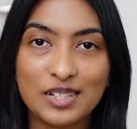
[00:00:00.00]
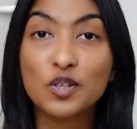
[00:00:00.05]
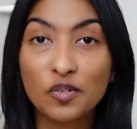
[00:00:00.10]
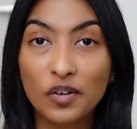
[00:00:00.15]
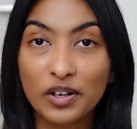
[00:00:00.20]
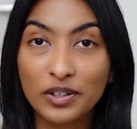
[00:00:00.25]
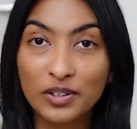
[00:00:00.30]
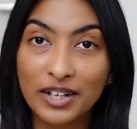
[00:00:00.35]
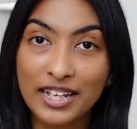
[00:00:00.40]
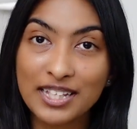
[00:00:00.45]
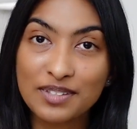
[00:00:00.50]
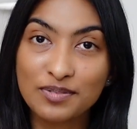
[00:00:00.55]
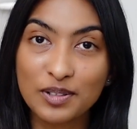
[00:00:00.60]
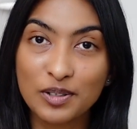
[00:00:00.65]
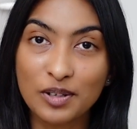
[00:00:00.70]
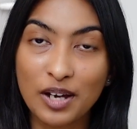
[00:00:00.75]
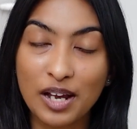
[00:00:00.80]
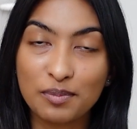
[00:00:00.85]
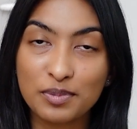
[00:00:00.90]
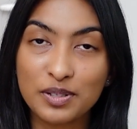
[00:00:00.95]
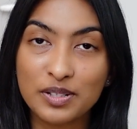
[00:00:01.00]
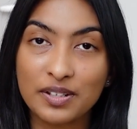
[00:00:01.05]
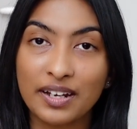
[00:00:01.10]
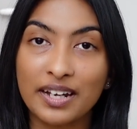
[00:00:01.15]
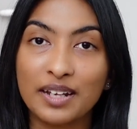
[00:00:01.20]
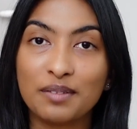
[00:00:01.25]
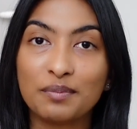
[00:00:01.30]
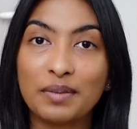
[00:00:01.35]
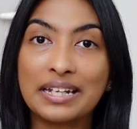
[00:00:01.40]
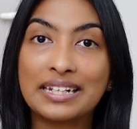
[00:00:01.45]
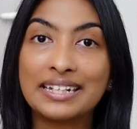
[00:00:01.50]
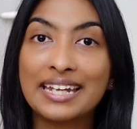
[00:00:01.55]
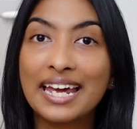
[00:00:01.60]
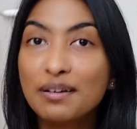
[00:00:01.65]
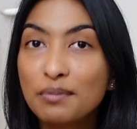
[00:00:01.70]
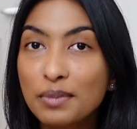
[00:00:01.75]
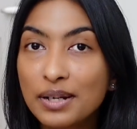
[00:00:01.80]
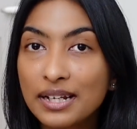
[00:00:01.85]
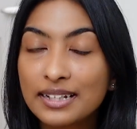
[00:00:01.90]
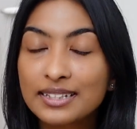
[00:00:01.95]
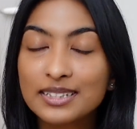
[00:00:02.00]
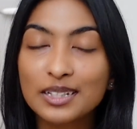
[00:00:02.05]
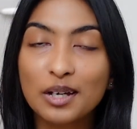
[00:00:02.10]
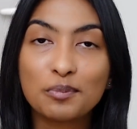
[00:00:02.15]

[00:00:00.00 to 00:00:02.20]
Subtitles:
So for today's video, I'll be sharing my 10 minutes